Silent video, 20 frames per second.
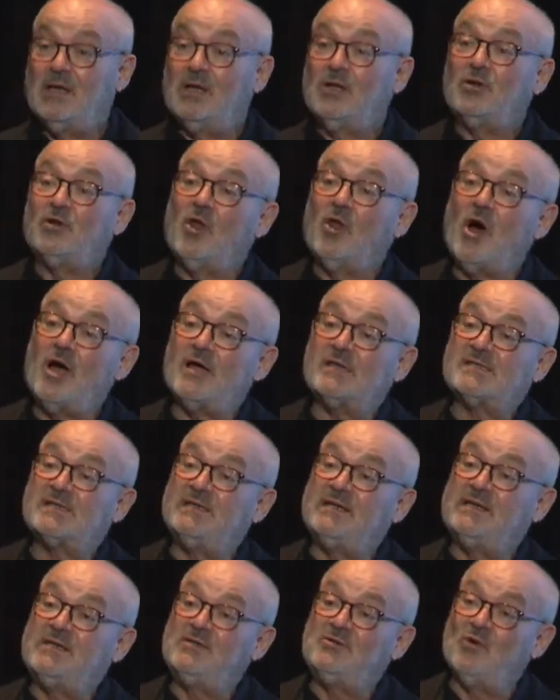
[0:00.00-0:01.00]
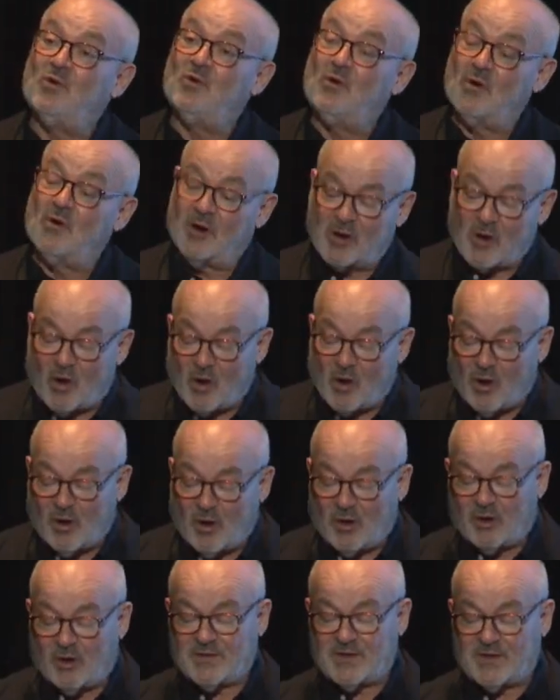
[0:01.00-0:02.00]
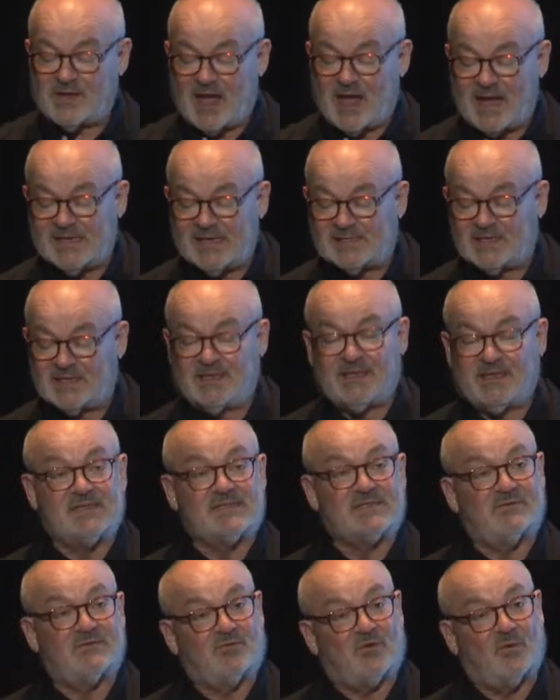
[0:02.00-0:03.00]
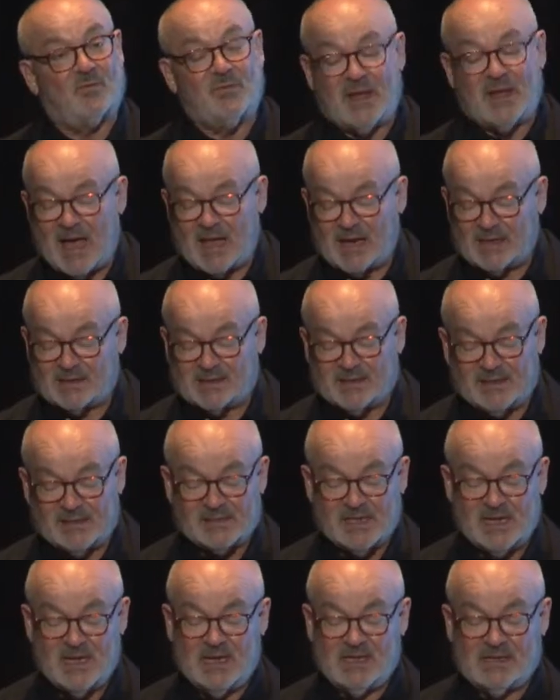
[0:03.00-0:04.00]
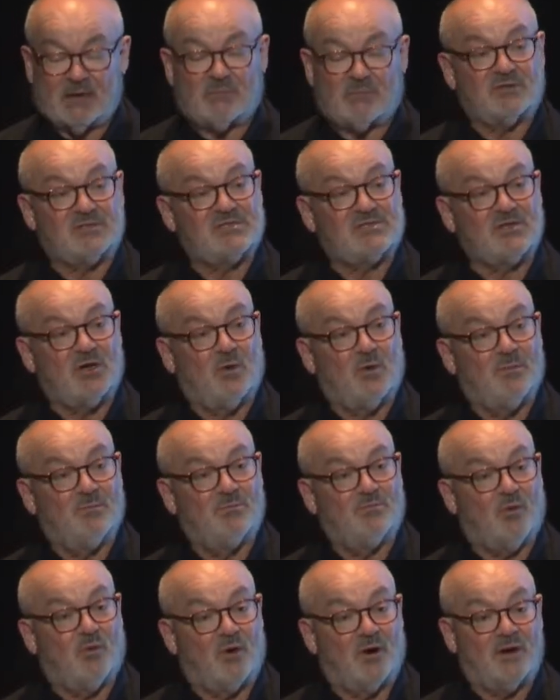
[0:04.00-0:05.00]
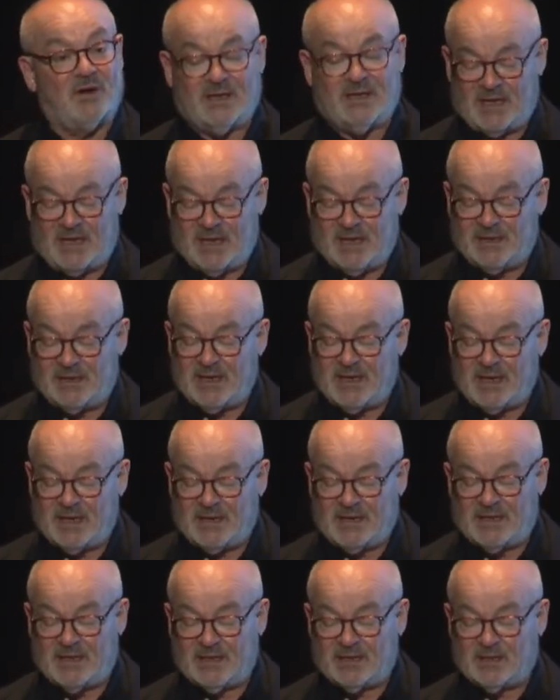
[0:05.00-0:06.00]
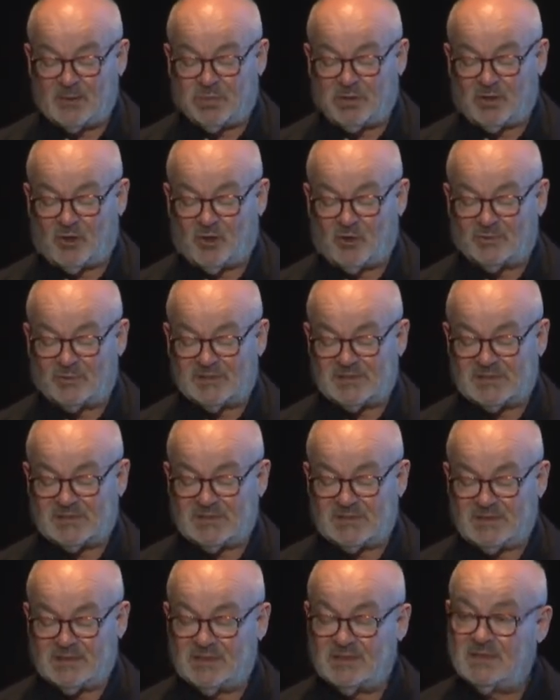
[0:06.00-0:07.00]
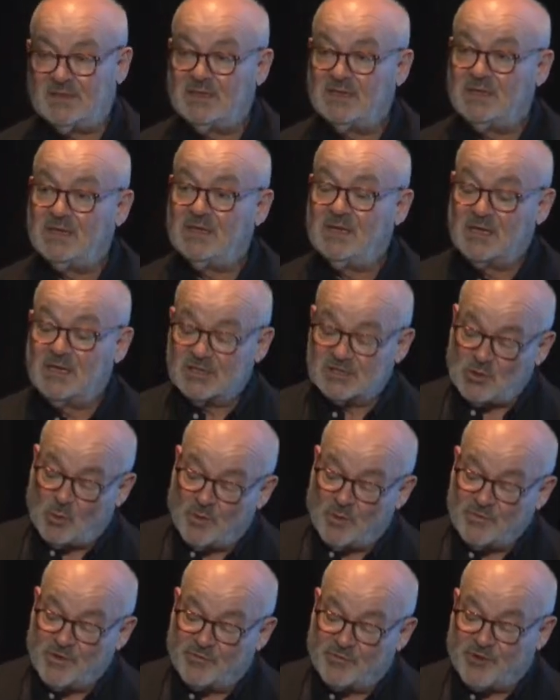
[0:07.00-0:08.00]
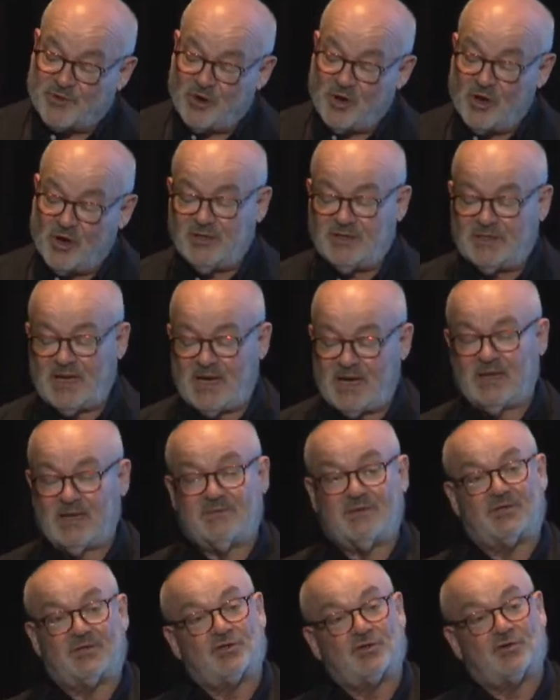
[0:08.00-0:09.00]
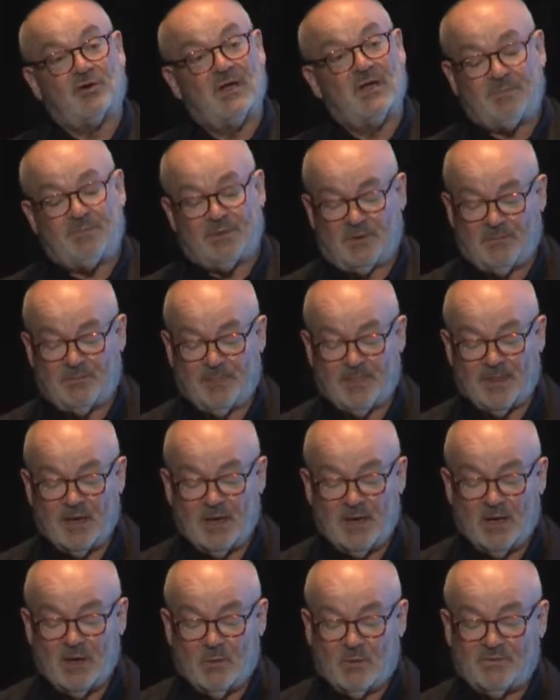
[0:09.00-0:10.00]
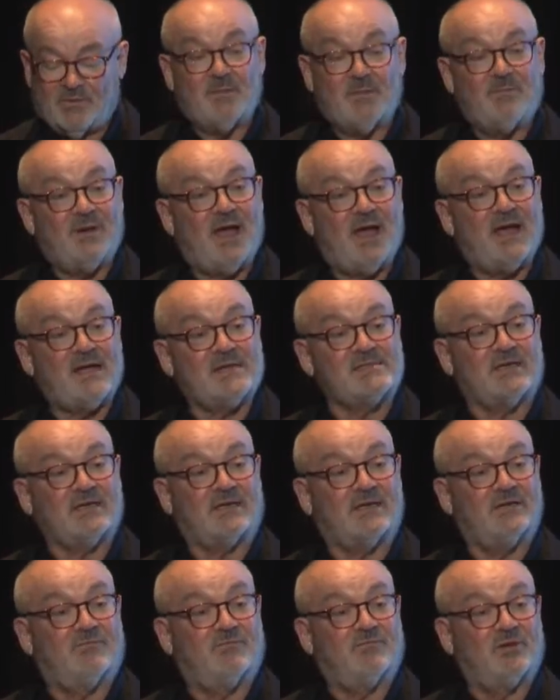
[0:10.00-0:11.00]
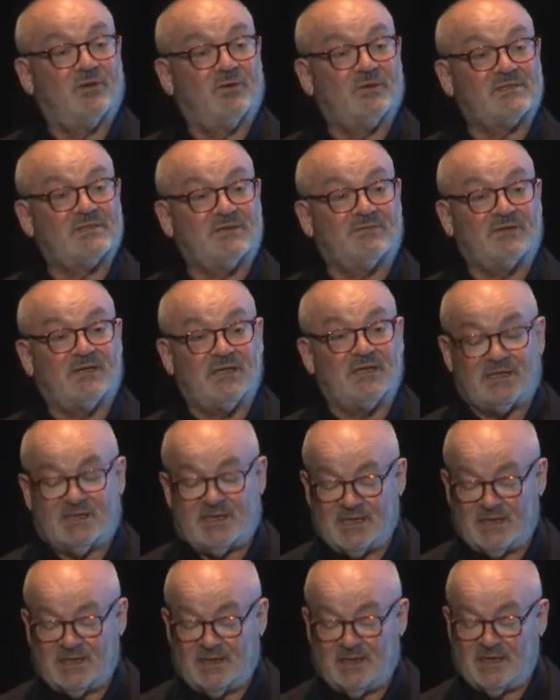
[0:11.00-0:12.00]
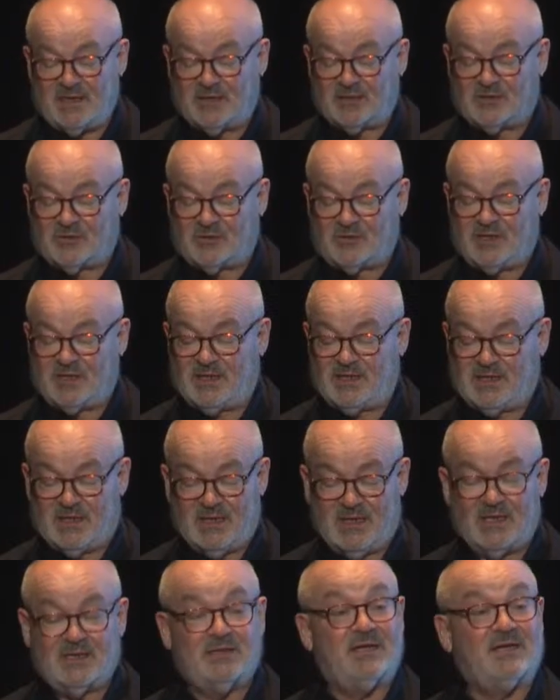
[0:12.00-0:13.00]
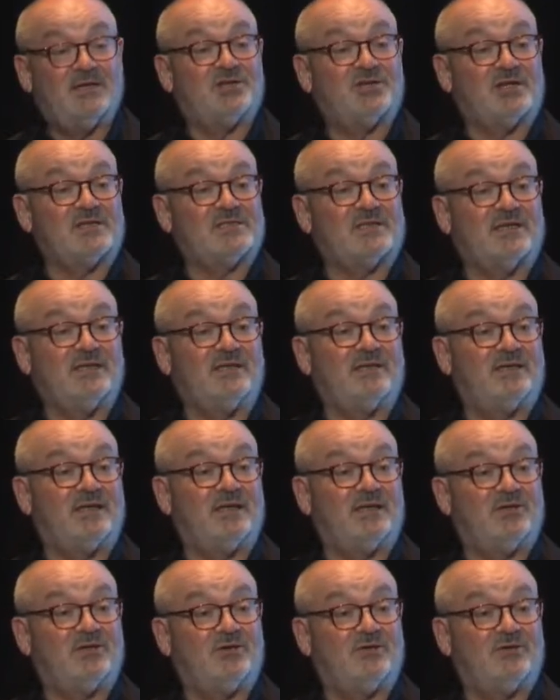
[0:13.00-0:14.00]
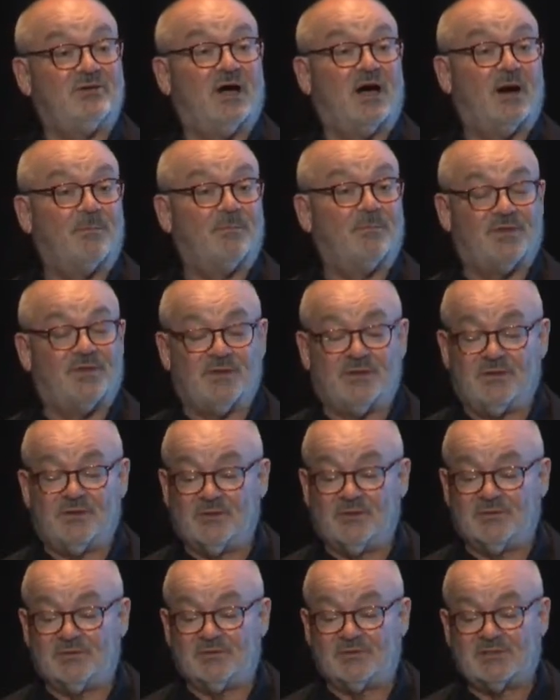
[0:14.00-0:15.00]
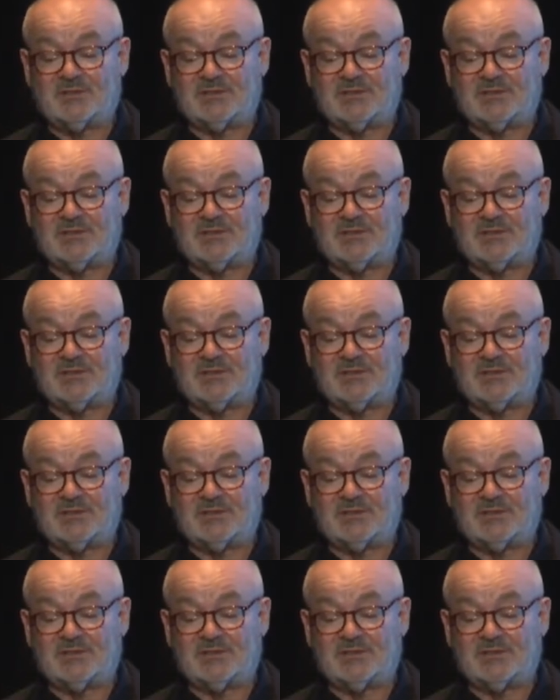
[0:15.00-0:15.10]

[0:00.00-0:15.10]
Lawson ignored all the niceties and formalities that were so important in Indian diplomacy. So on the 3rd day of the trip, when they passed the confluence of Contentnia Creek, they just continued up the Neuse.